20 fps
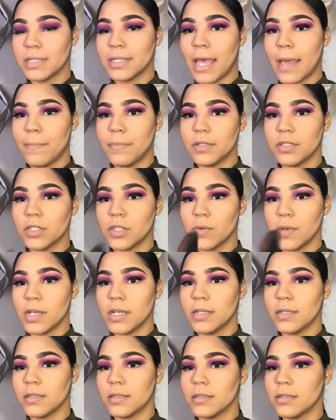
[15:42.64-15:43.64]
tap into
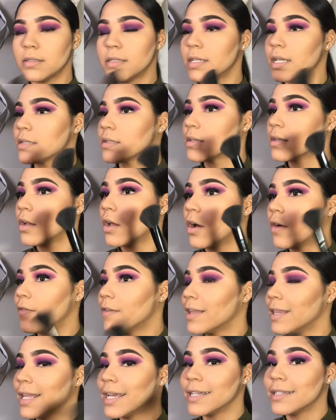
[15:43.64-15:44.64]
it, dust it off,
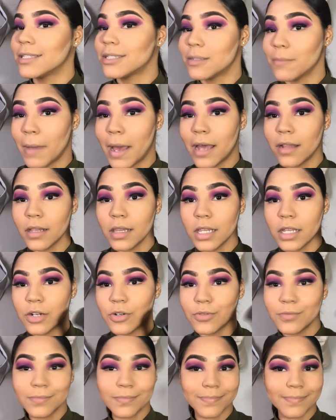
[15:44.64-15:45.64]
and like smile a
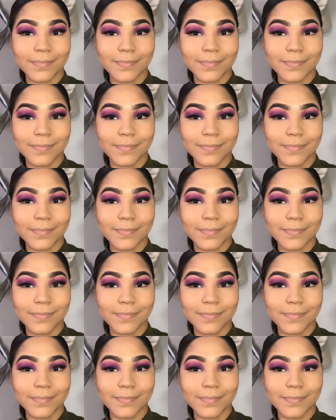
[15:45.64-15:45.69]
little.